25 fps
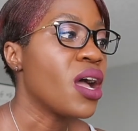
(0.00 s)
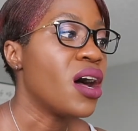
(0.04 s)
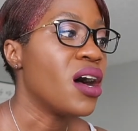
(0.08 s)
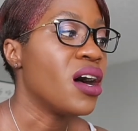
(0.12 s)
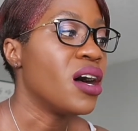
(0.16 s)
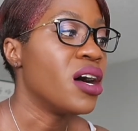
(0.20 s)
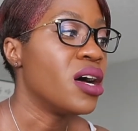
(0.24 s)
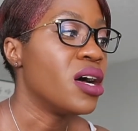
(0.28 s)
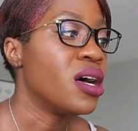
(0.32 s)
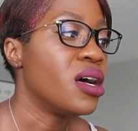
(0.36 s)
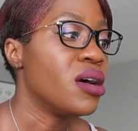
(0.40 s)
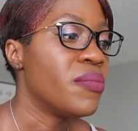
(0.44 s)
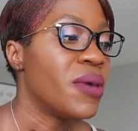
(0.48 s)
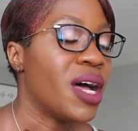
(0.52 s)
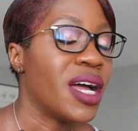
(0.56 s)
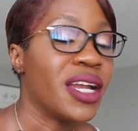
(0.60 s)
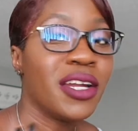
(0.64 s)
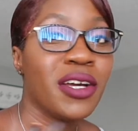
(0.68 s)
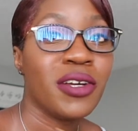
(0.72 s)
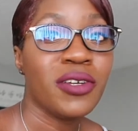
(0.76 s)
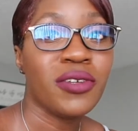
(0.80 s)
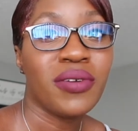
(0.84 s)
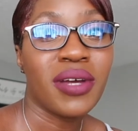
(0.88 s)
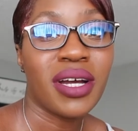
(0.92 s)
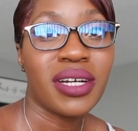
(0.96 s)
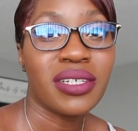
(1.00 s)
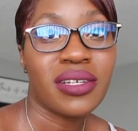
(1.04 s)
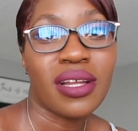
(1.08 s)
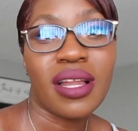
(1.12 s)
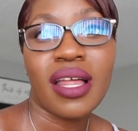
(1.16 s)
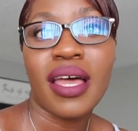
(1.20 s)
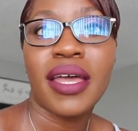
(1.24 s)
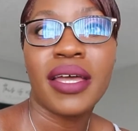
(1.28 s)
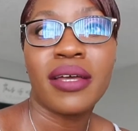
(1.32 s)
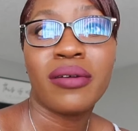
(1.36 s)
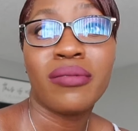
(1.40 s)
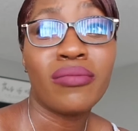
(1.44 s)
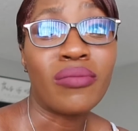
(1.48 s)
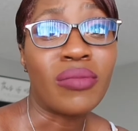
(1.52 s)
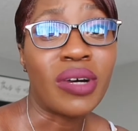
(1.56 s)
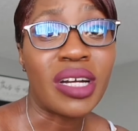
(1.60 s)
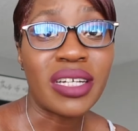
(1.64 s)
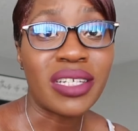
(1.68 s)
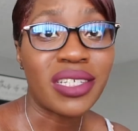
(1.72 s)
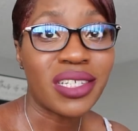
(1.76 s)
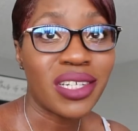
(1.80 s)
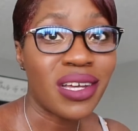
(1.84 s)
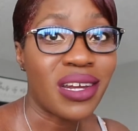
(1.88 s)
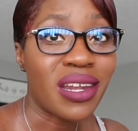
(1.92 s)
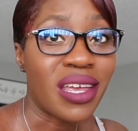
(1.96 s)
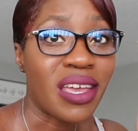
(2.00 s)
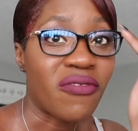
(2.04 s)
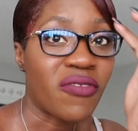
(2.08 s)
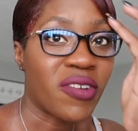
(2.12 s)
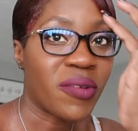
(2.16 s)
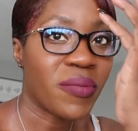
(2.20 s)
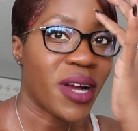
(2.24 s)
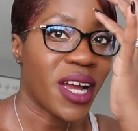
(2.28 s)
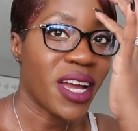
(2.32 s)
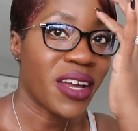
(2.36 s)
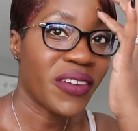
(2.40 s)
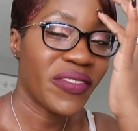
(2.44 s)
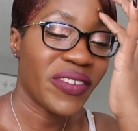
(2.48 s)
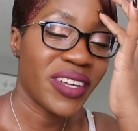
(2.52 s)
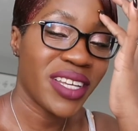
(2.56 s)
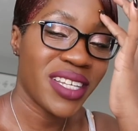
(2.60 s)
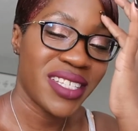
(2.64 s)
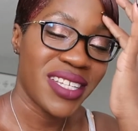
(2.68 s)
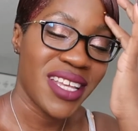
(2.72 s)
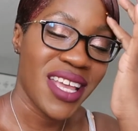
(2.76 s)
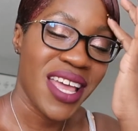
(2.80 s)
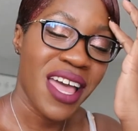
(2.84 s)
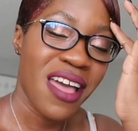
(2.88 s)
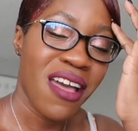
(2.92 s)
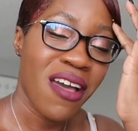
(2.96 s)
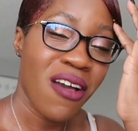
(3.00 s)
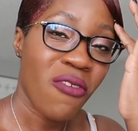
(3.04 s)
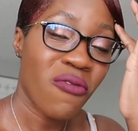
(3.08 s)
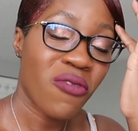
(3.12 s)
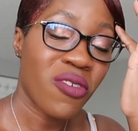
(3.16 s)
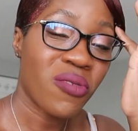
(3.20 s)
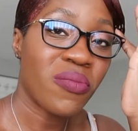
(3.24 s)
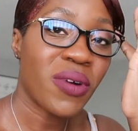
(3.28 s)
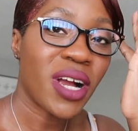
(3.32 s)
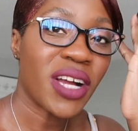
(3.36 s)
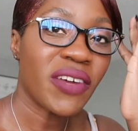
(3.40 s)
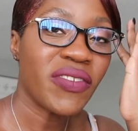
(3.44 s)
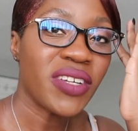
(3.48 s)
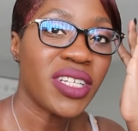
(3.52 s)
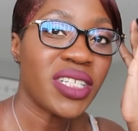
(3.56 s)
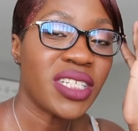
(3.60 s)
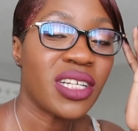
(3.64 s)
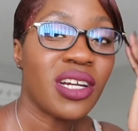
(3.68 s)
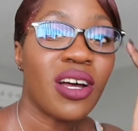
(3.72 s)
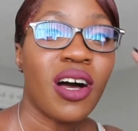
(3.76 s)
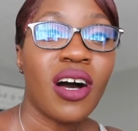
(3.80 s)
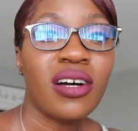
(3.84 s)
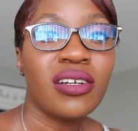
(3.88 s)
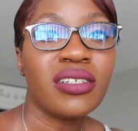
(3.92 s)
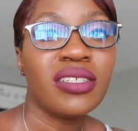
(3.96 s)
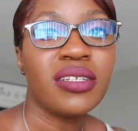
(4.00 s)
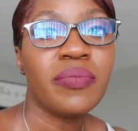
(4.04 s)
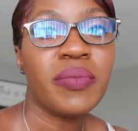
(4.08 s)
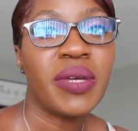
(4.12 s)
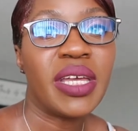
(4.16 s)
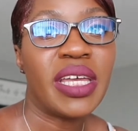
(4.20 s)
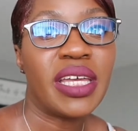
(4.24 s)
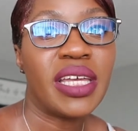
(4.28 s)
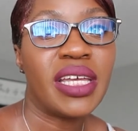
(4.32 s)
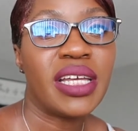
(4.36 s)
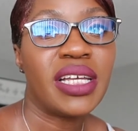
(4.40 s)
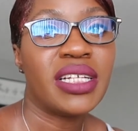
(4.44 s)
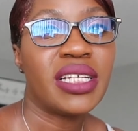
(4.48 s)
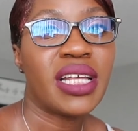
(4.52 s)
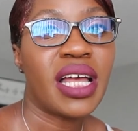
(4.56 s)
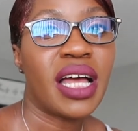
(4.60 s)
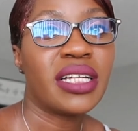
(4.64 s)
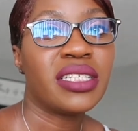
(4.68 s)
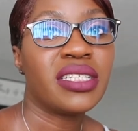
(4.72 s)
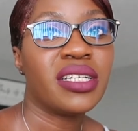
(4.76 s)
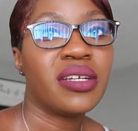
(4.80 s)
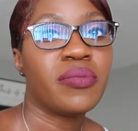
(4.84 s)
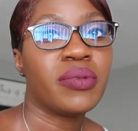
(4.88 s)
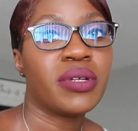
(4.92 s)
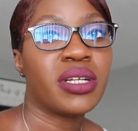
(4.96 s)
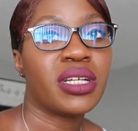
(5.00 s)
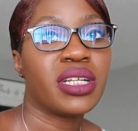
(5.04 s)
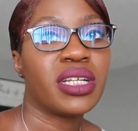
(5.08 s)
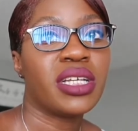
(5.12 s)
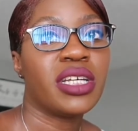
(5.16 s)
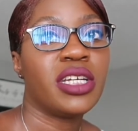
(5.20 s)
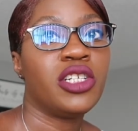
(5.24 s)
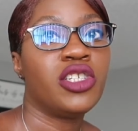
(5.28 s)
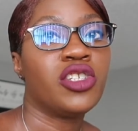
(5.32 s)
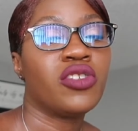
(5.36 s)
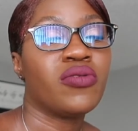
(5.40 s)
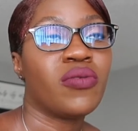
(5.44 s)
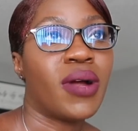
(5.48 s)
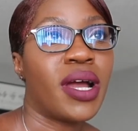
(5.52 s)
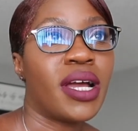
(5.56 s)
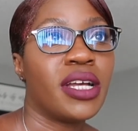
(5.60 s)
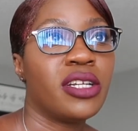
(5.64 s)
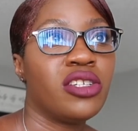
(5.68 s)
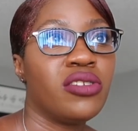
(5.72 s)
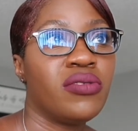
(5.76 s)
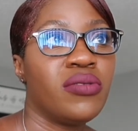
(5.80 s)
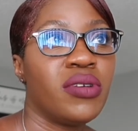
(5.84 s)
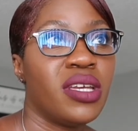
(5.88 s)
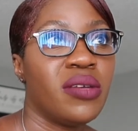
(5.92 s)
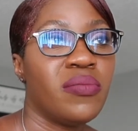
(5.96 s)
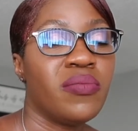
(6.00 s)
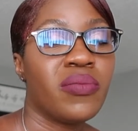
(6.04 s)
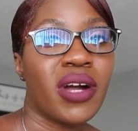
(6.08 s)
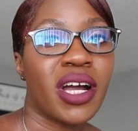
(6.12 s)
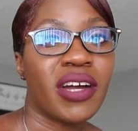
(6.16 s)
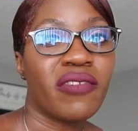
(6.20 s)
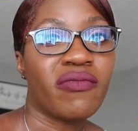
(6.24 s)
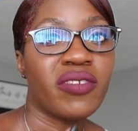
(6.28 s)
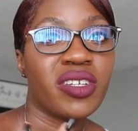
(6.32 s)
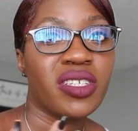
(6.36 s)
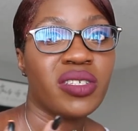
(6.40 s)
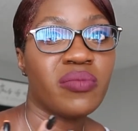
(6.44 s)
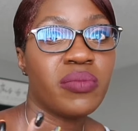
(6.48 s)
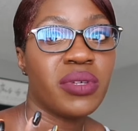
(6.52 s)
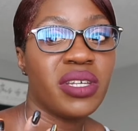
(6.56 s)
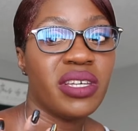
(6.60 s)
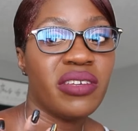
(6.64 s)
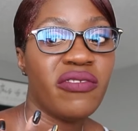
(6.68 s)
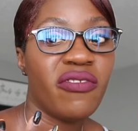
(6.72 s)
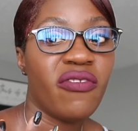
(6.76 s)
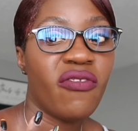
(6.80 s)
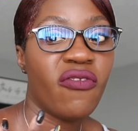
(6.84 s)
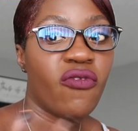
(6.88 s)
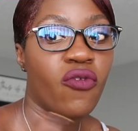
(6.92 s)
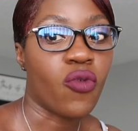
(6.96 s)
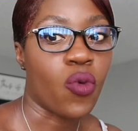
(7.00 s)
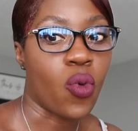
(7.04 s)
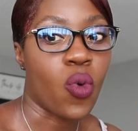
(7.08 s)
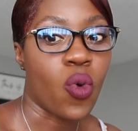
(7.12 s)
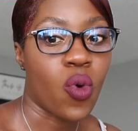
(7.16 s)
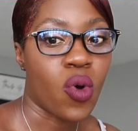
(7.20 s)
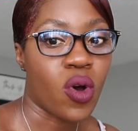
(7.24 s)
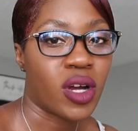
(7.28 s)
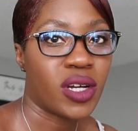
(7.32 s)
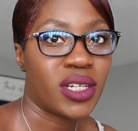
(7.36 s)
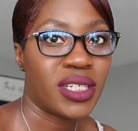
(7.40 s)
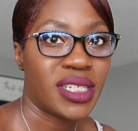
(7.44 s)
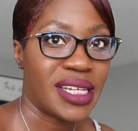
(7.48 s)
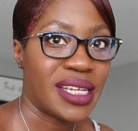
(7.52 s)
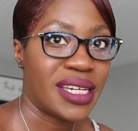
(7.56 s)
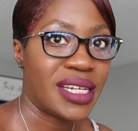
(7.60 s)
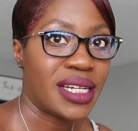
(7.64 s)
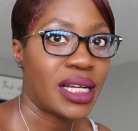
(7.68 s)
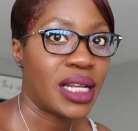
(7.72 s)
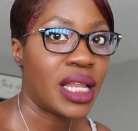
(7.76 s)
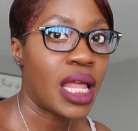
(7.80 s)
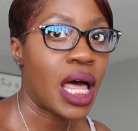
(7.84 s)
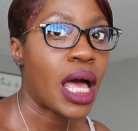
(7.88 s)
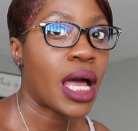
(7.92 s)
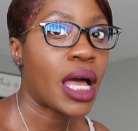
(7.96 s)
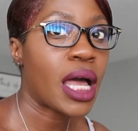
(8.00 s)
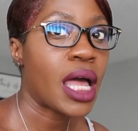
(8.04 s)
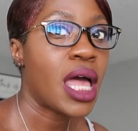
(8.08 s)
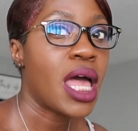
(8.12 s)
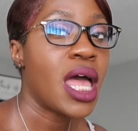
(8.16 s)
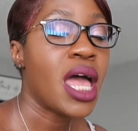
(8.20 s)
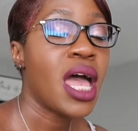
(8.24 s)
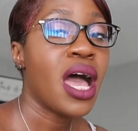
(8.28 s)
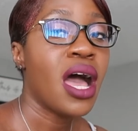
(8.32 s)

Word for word: Um, I know you guys are like, what is she gonna eat for breakfast? For breakfast, it all depends. I typically try to eat breakfast before 10 o'clock.